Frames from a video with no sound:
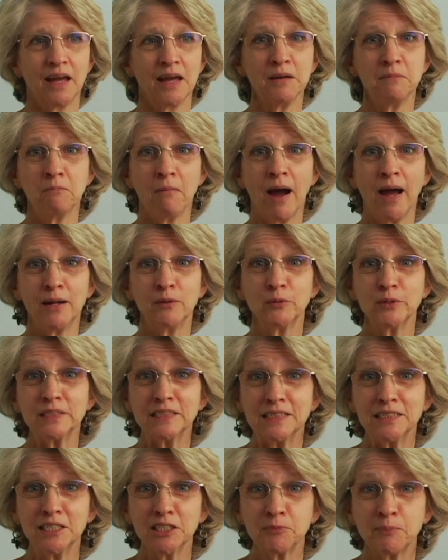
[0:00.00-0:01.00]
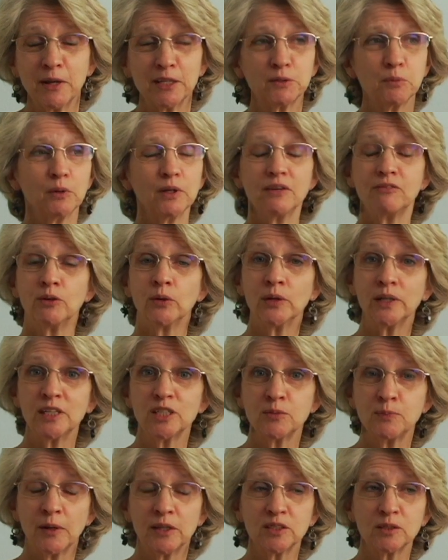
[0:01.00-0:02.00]
And mine was indispensable. If you're
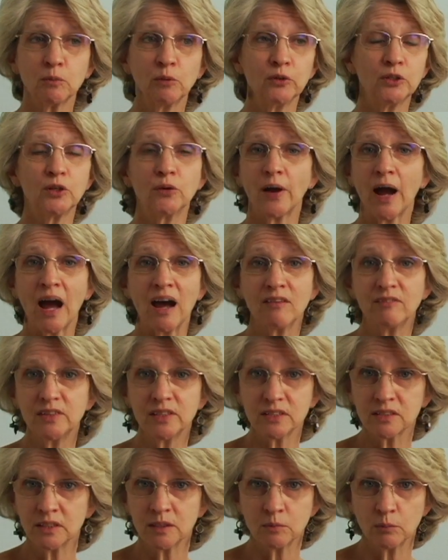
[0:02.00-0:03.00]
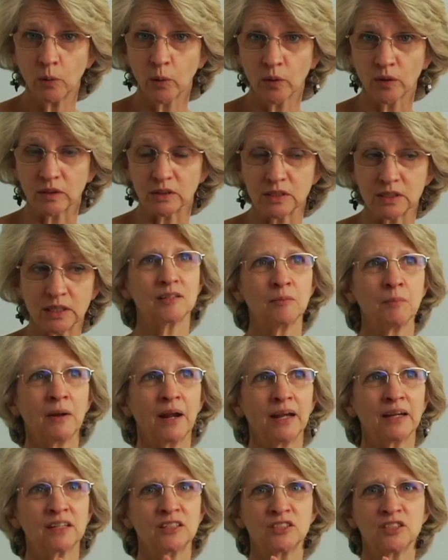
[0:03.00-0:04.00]
indispensable, you're obviously important.
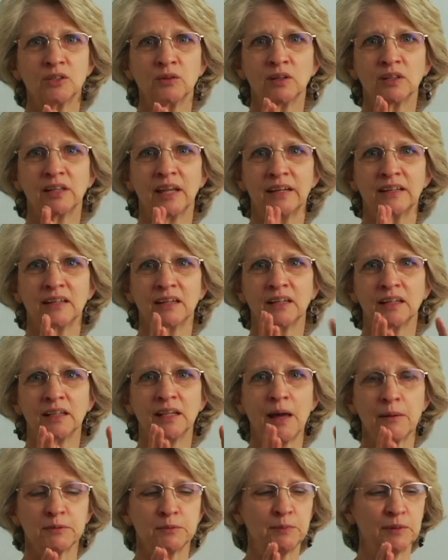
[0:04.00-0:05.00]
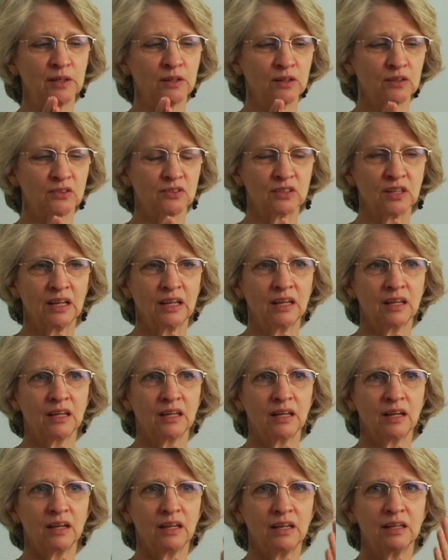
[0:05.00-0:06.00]
But I consider it like a collapse because
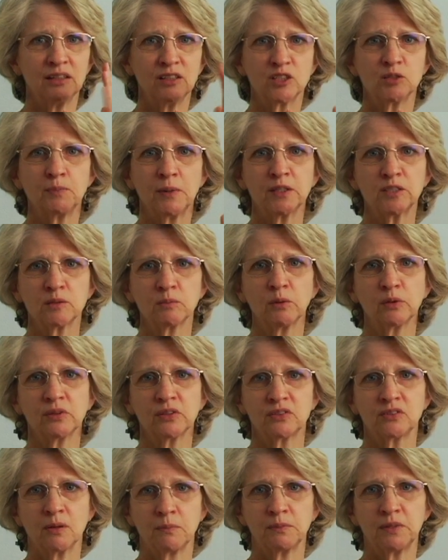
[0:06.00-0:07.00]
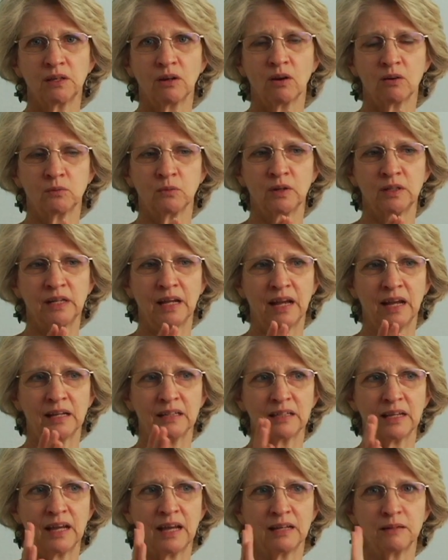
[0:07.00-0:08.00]
indispensable is something on one
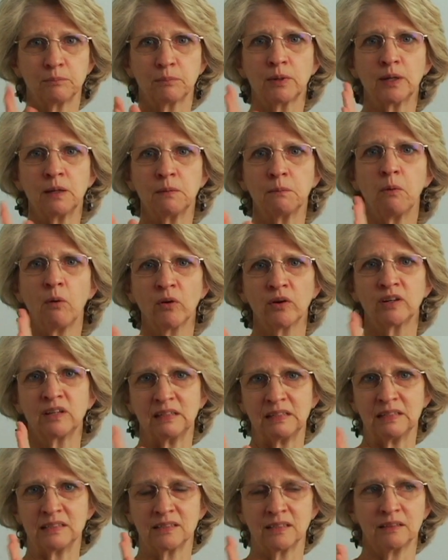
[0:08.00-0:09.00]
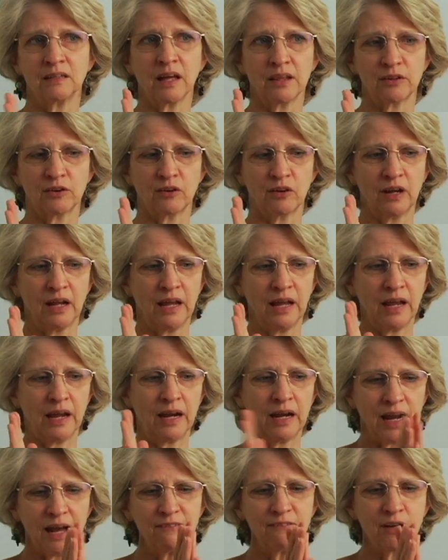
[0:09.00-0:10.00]
hand and important is another.
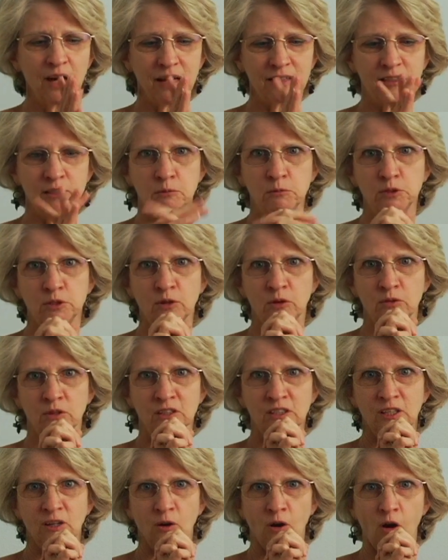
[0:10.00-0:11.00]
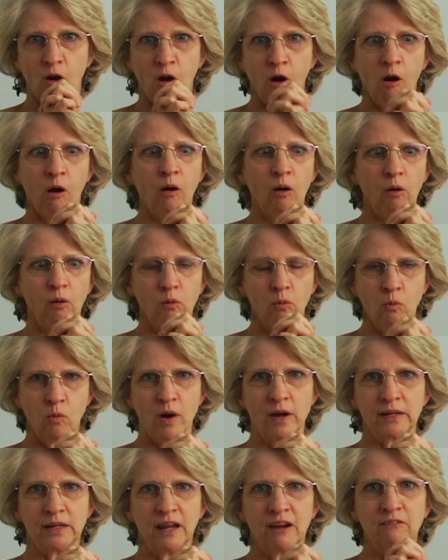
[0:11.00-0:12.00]
And I've got them so that they're all
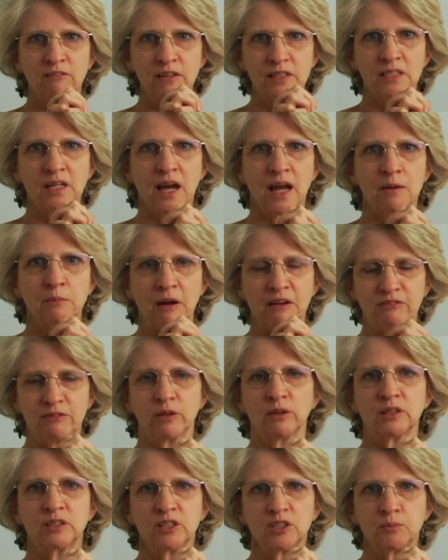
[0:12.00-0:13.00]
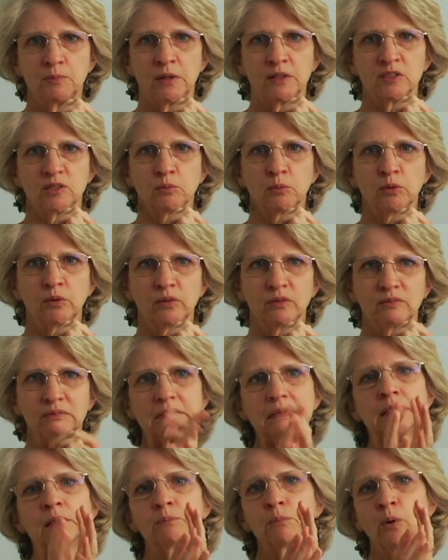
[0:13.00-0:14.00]
one. Every time I feel indispensable,
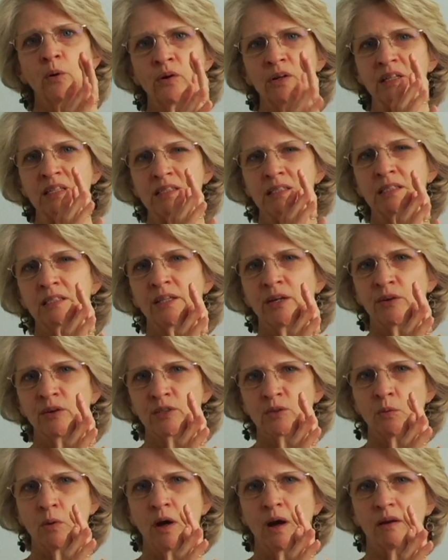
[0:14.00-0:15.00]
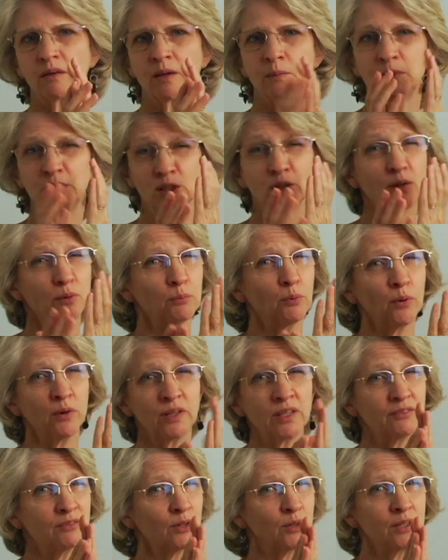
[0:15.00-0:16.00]
important is in there as well. I mean, you're
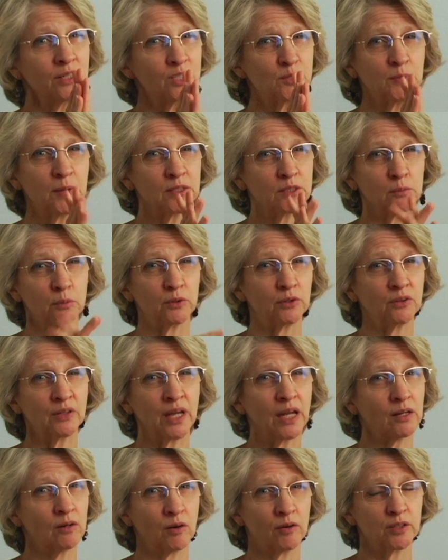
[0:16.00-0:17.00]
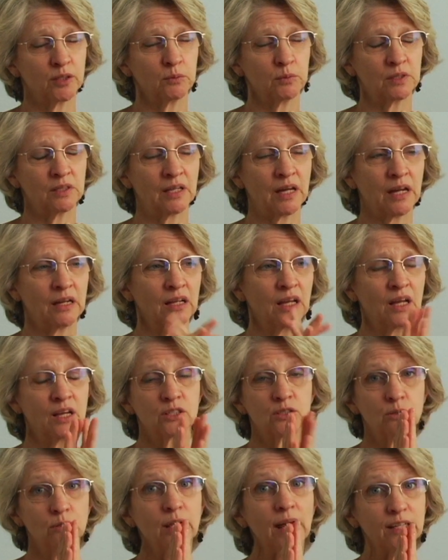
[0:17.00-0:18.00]
important if you're indispensable. You can't argue with that.
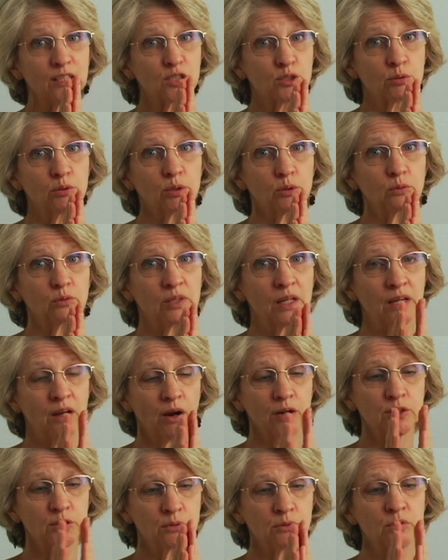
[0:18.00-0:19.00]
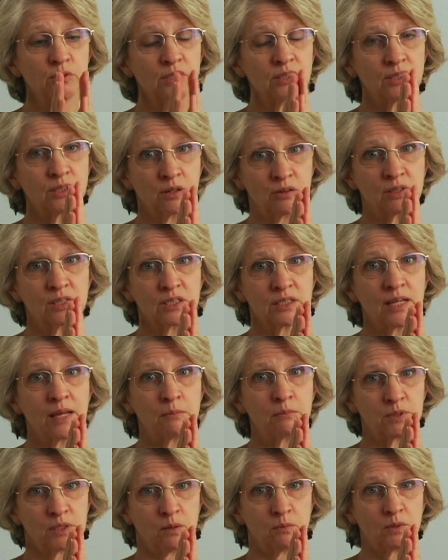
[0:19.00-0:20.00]
So that's true. They are true that they're the
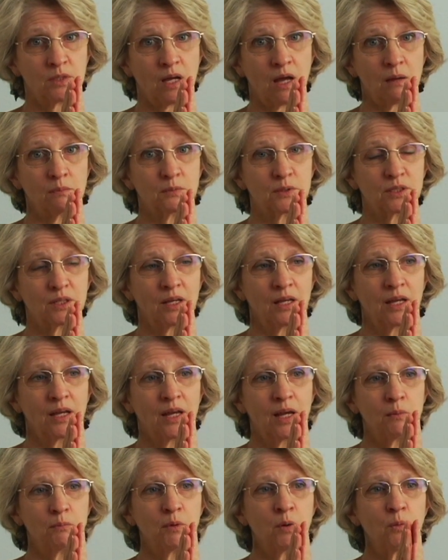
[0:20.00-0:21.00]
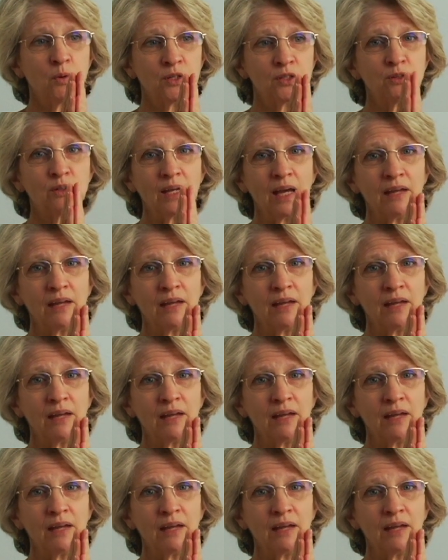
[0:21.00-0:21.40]
same sometimes. But when you